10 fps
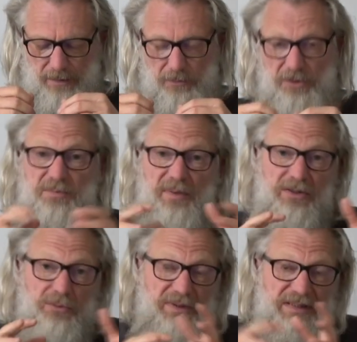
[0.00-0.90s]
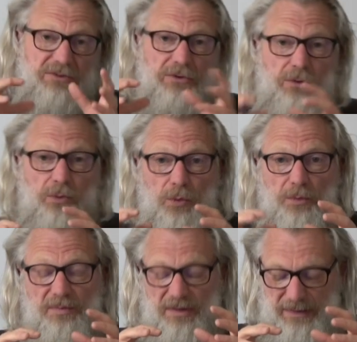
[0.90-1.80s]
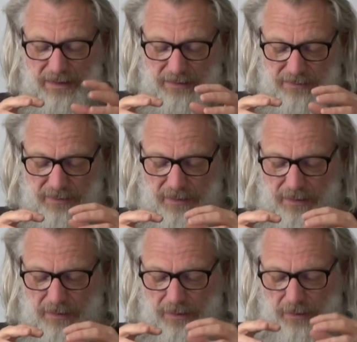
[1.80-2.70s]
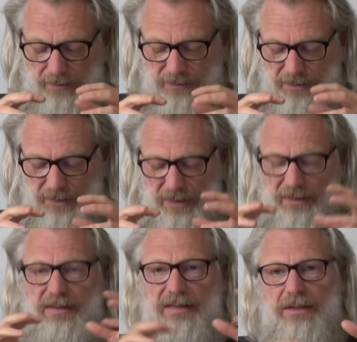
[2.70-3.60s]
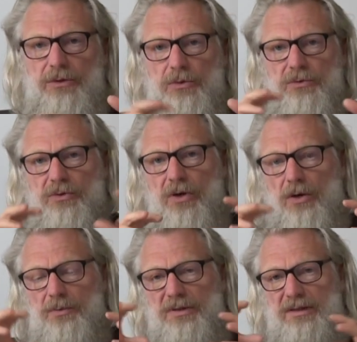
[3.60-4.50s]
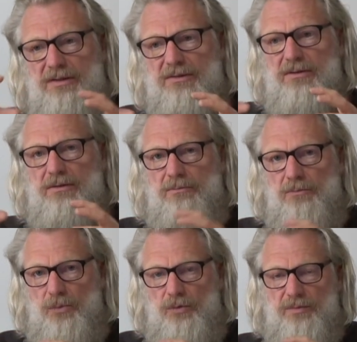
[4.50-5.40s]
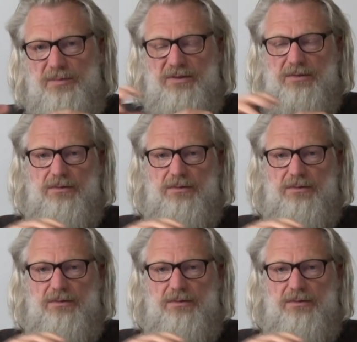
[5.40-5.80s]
which by the way is the core belief of the neo-Darwinist movement.